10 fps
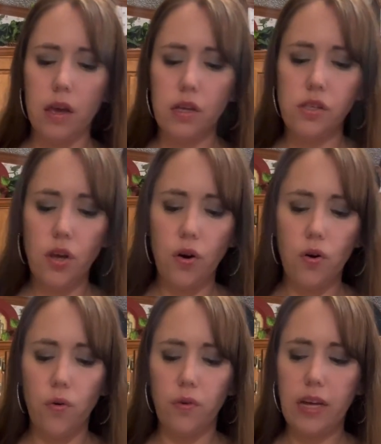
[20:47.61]

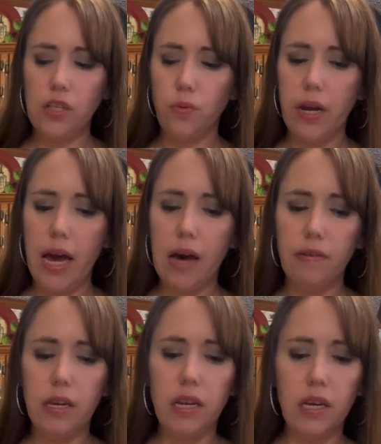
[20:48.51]
So that's what I have
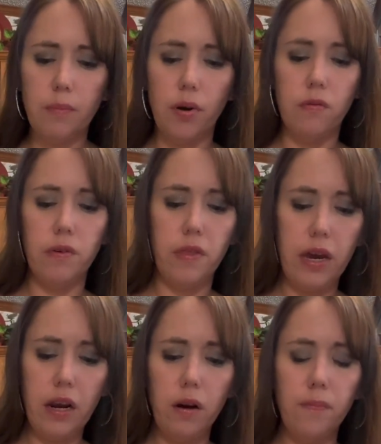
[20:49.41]
heating up over
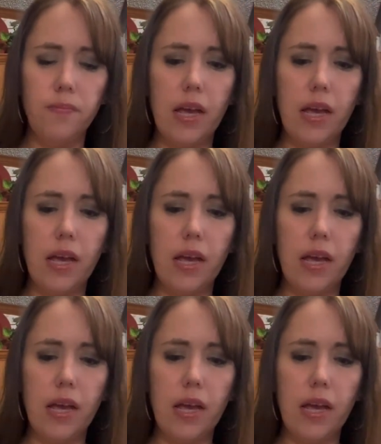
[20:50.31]
there.